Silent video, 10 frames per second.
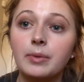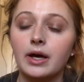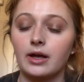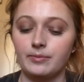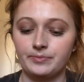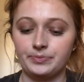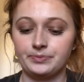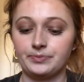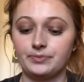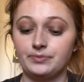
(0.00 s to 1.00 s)
but
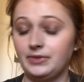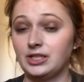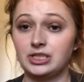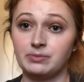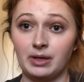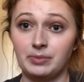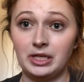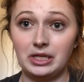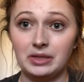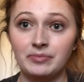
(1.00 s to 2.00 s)
that's just my
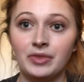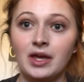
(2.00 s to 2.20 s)
opinion.